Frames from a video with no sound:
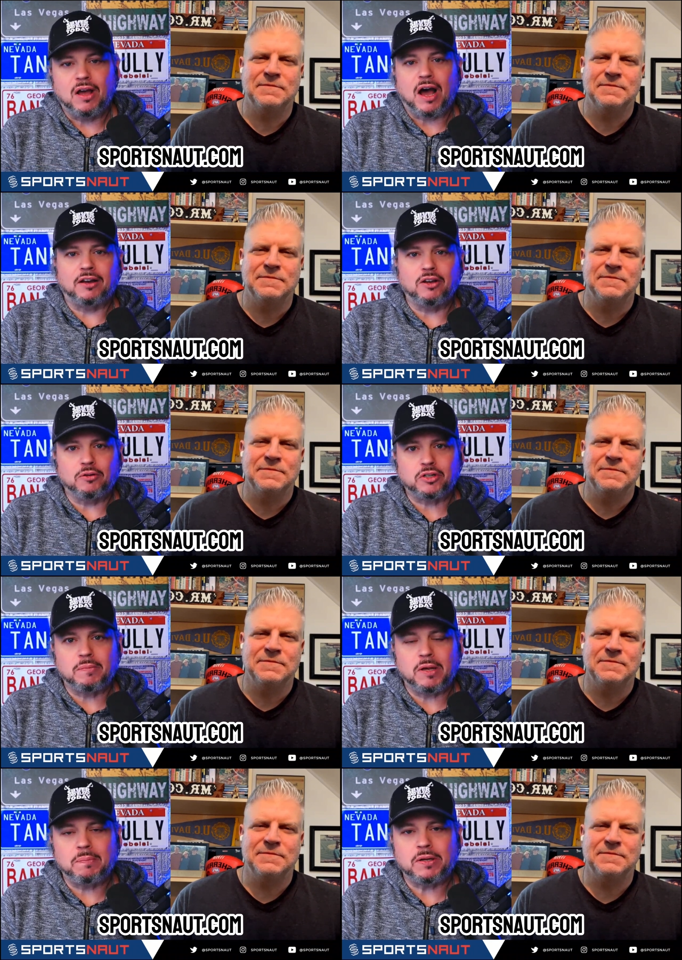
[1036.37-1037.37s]
Speaker 1: I know it's going
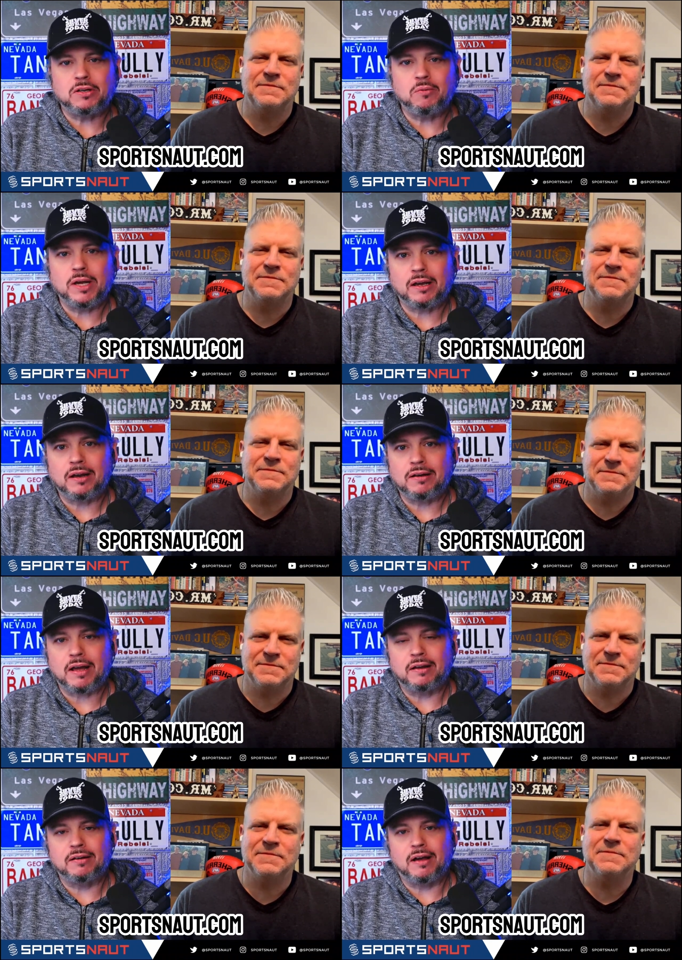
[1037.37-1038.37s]
to be a busy weekend,
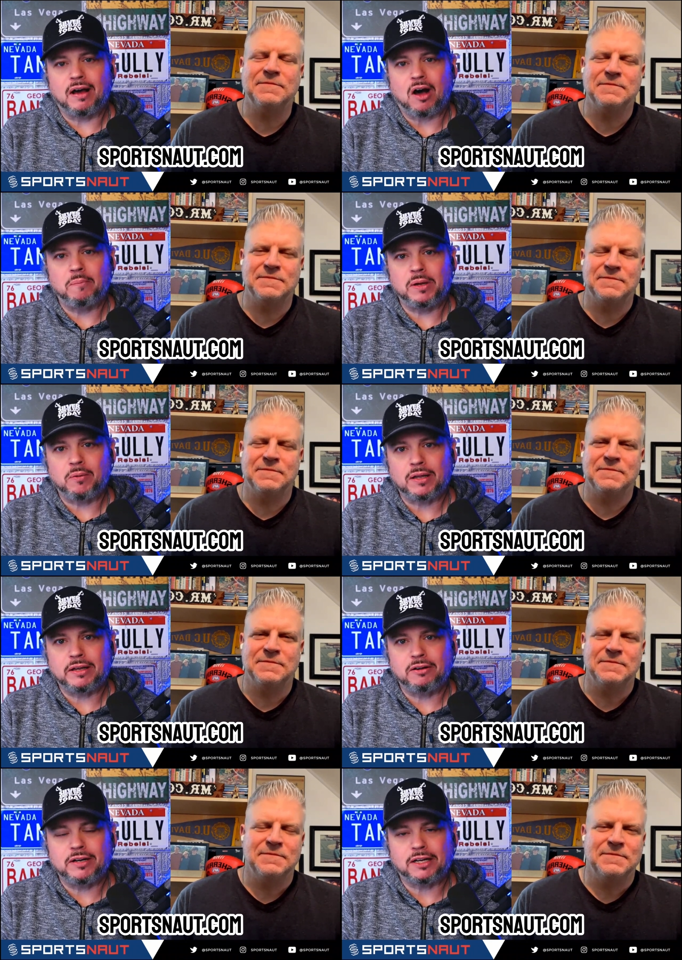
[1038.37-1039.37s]
and I'll be right
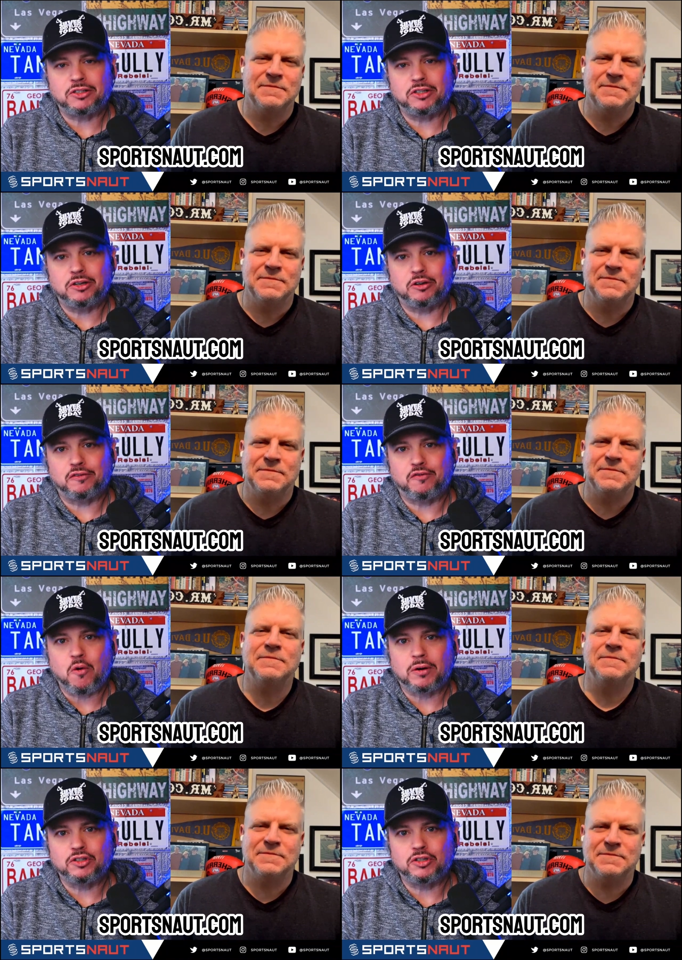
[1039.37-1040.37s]
there next to you. Look
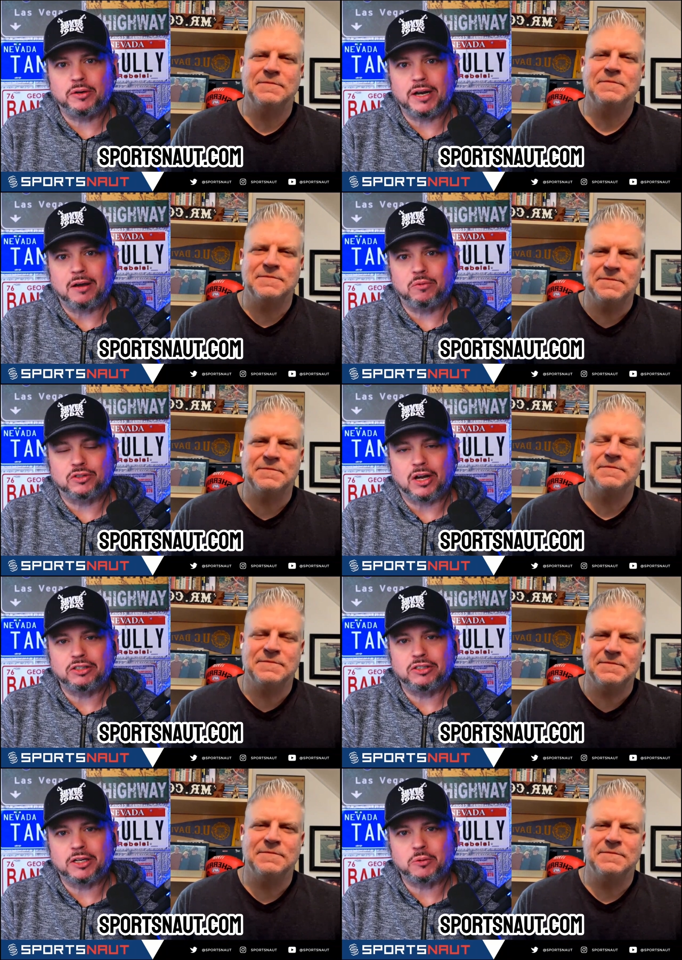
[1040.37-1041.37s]
forward to it, and we'll
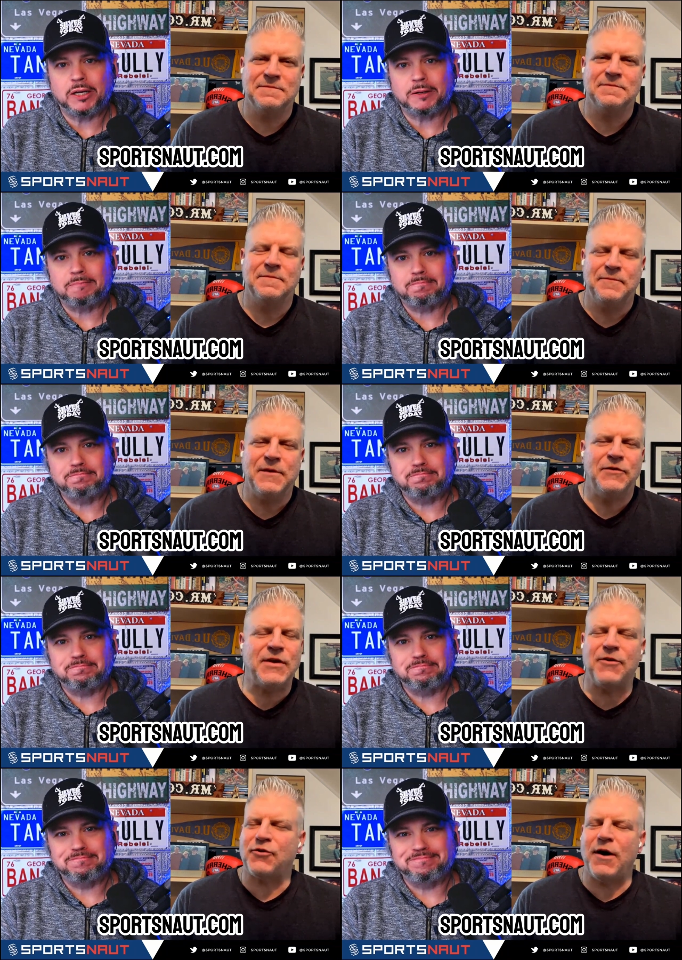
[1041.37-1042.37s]
talk to you next week.
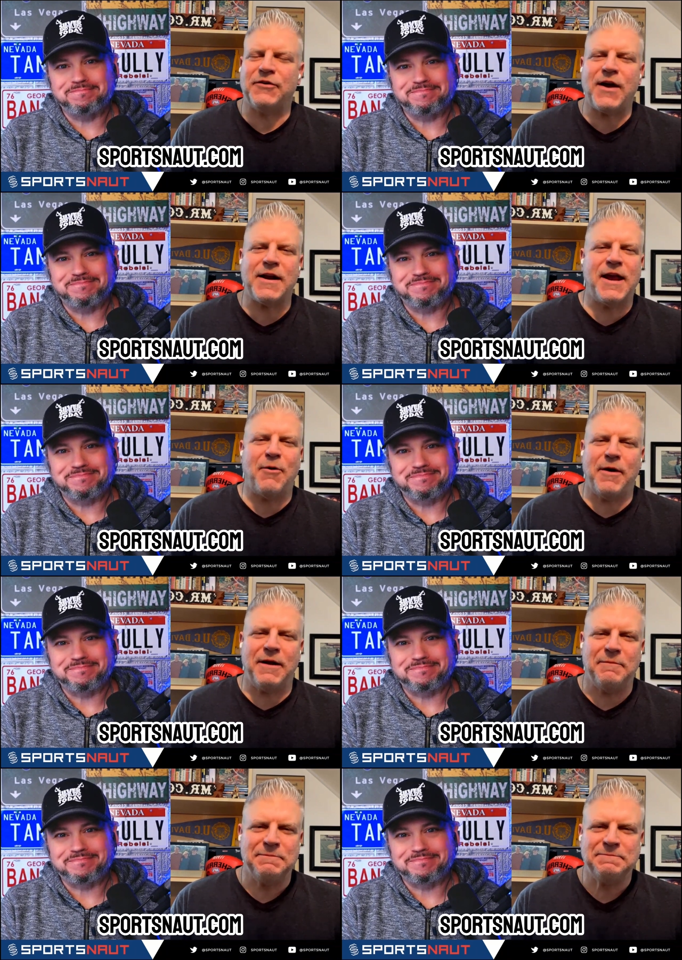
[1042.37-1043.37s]
Speaker 2: Sounds great, Scott. Can't
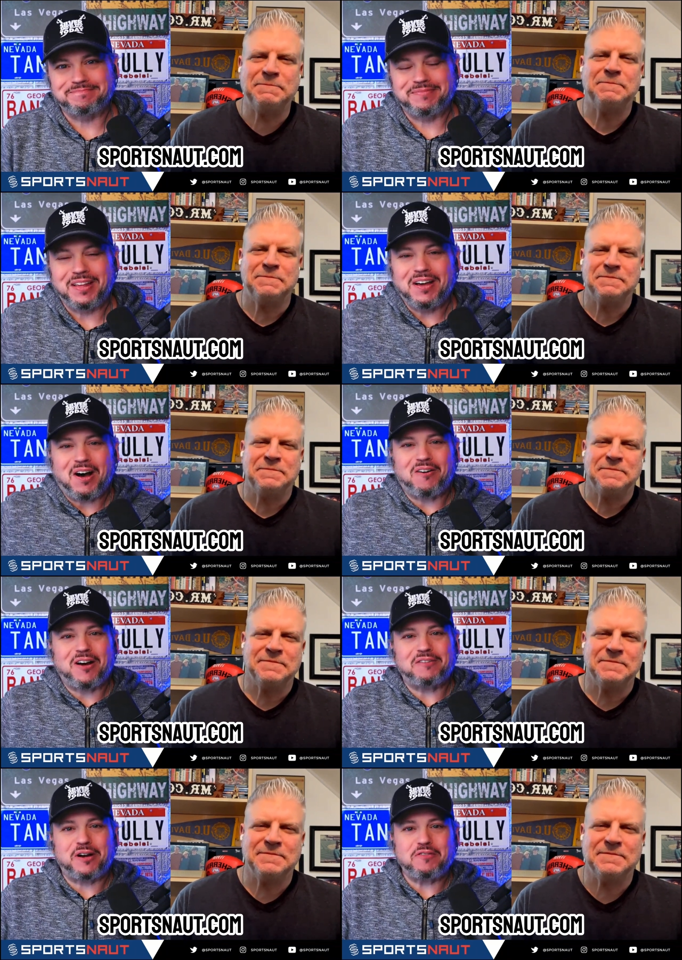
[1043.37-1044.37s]
wait.
Speaker 1: All
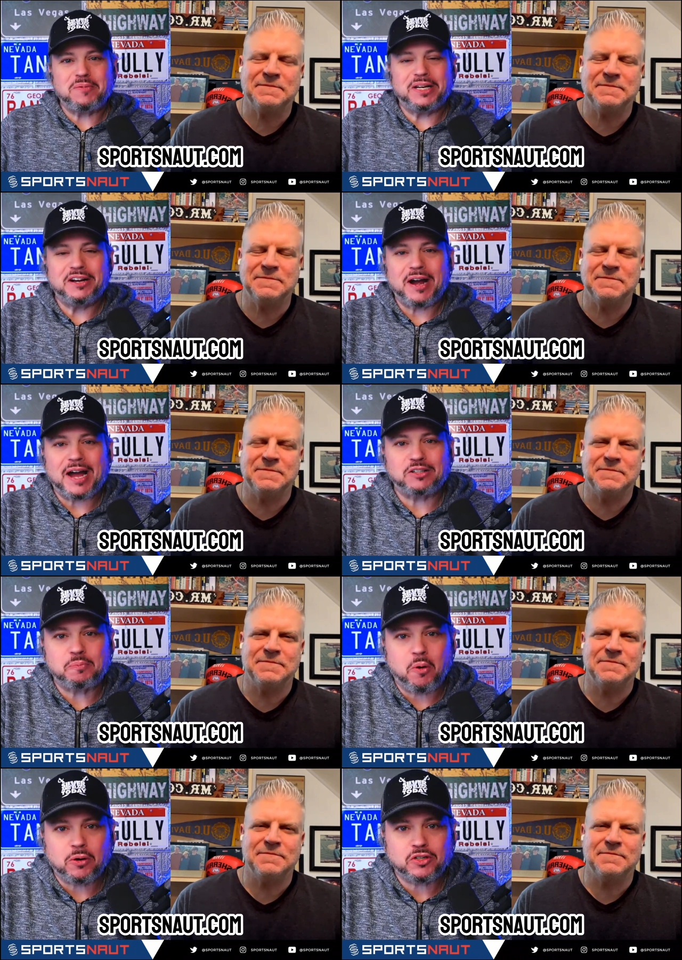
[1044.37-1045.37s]
right. For everybody here at
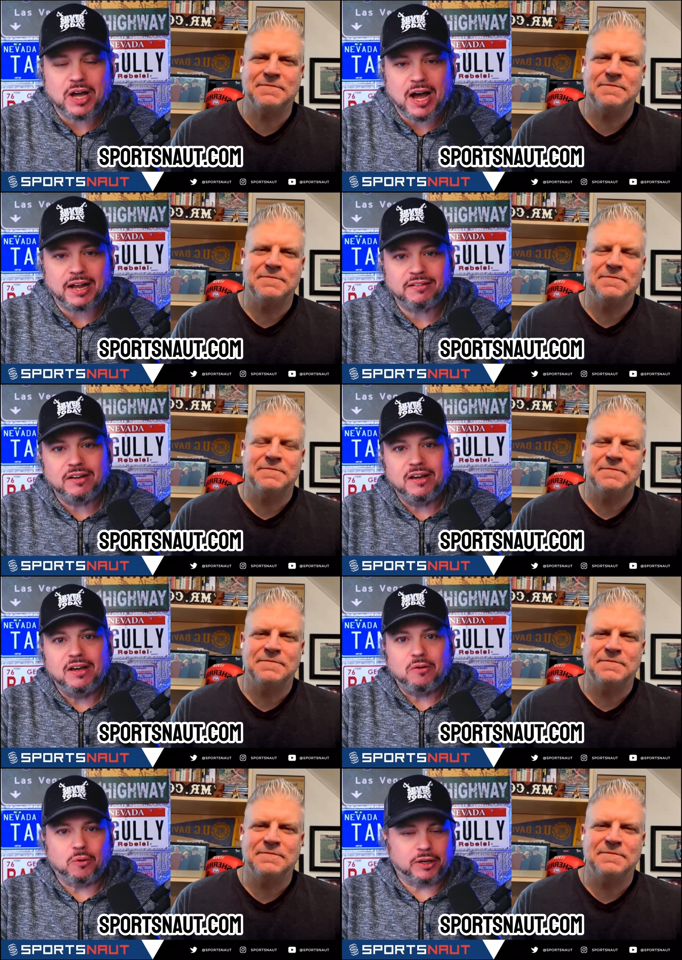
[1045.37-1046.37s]
Sportsnaut,
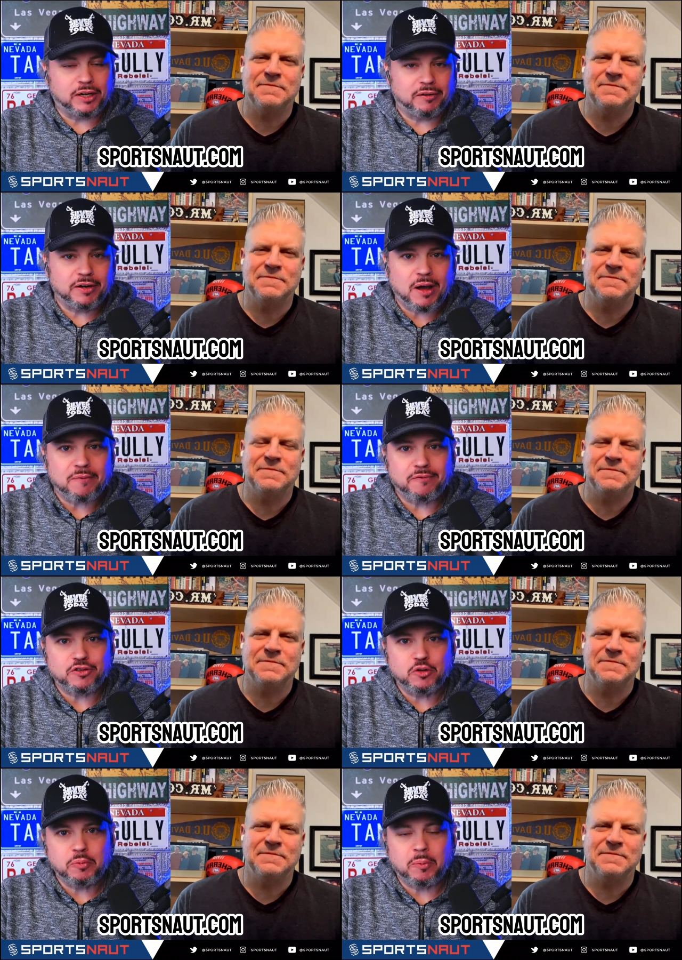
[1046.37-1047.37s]
we're gearing up for
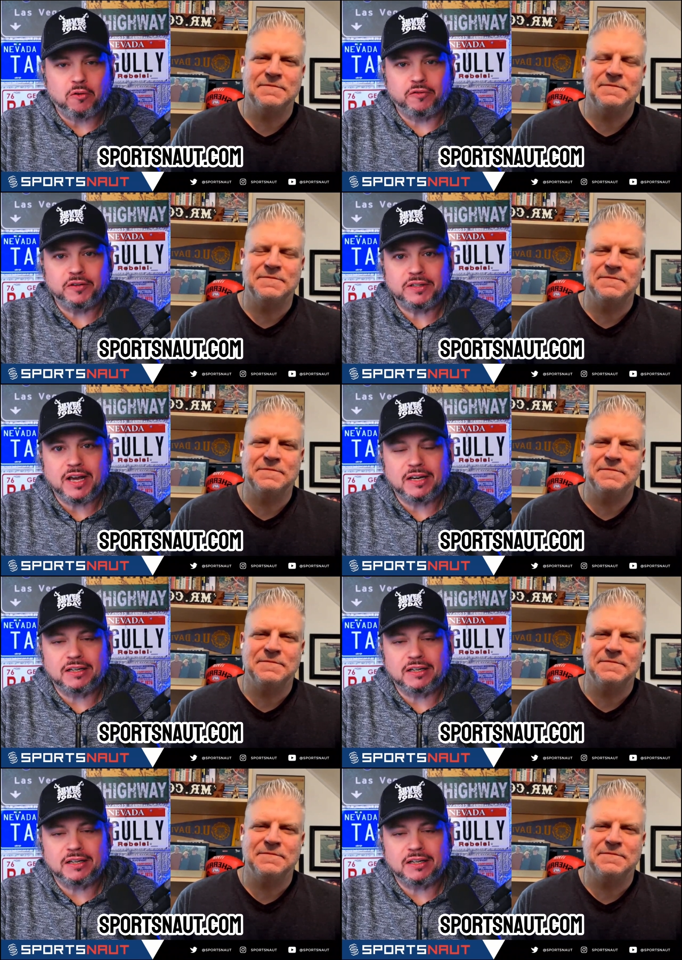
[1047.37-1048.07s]
Super Bowl 58